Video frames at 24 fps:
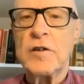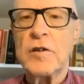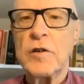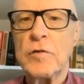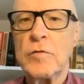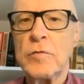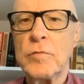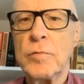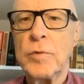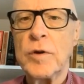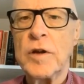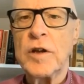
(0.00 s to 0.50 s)
I
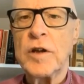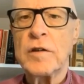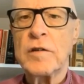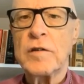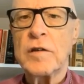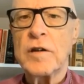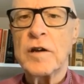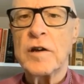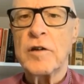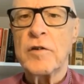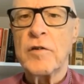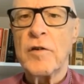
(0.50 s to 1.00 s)
do with
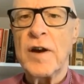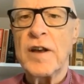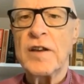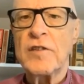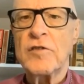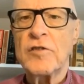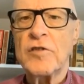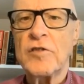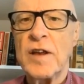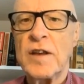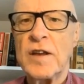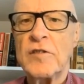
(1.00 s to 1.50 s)
a
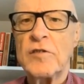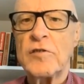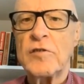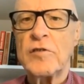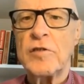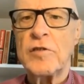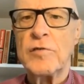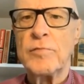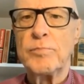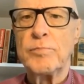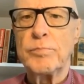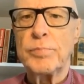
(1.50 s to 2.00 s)
great
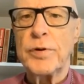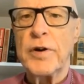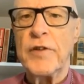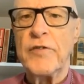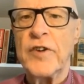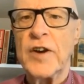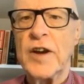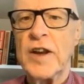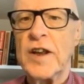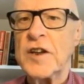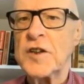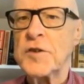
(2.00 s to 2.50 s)
sense of
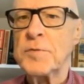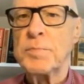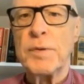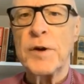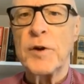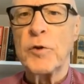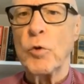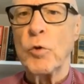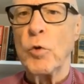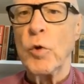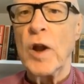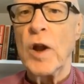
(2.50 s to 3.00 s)

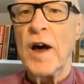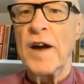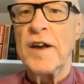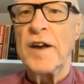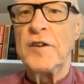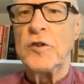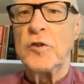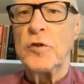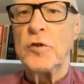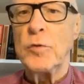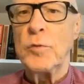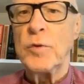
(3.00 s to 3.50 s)
privilege. But all
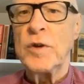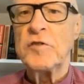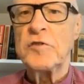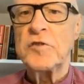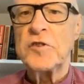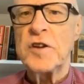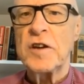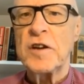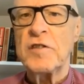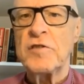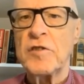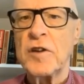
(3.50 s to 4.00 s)
I do
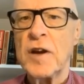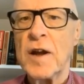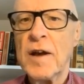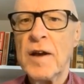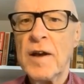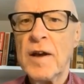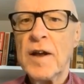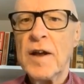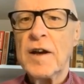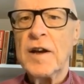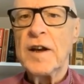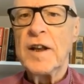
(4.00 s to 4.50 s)
is just
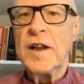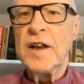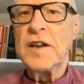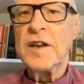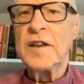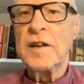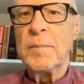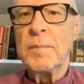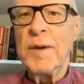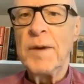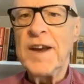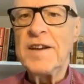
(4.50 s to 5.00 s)

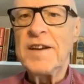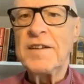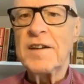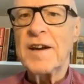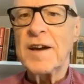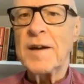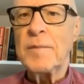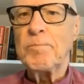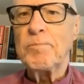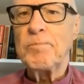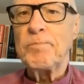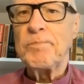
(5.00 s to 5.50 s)
lead the
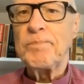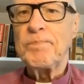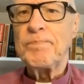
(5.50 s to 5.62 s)
meeting.